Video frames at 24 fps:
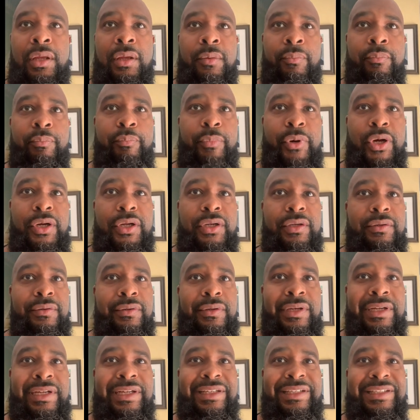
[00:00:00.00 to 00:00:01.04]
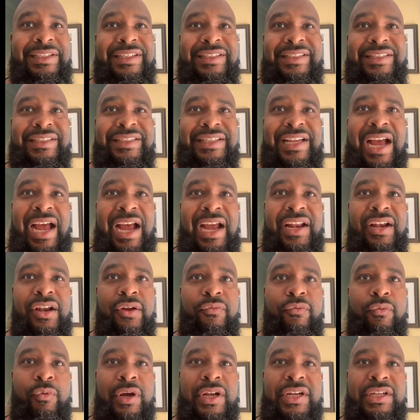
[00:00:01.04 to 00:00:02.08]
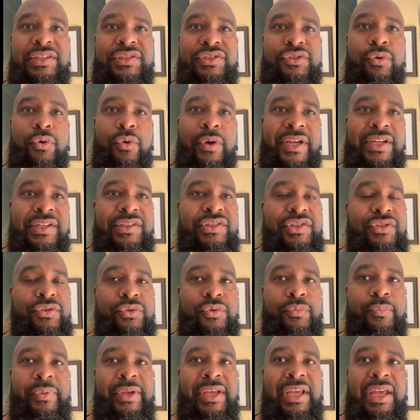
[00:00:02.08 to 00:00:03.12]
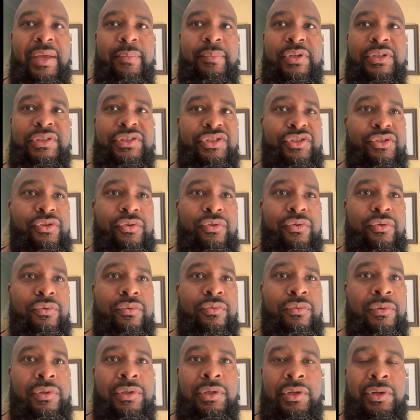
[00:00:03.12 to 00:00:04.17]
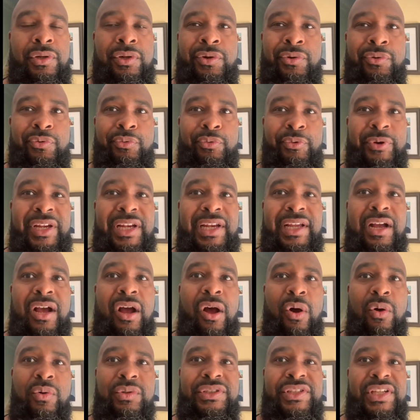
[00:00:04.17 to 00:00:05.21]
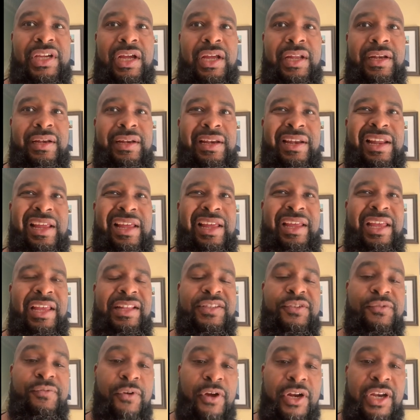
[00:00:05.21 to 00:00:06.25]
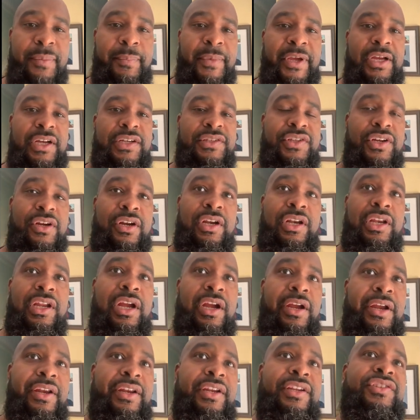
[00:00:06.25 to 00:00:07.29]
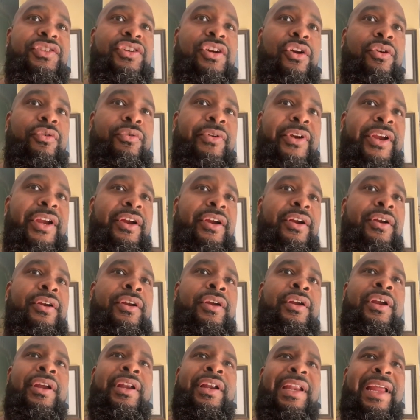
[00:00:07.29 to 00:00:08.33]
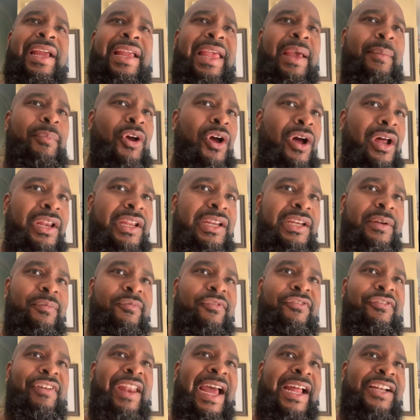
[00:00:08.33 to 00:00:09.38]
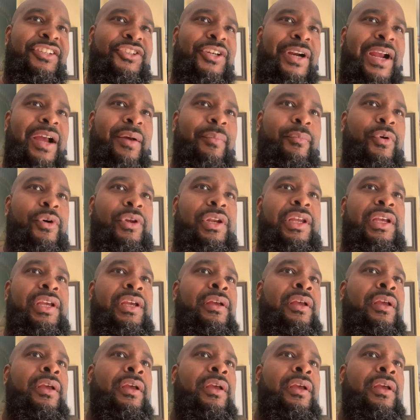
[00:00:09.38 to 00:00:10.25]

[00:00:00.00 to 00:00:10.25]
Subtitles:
But this is kind of what he's going to be able to really count on. It's funny because earlier in his career, they kept calling him flat track bully.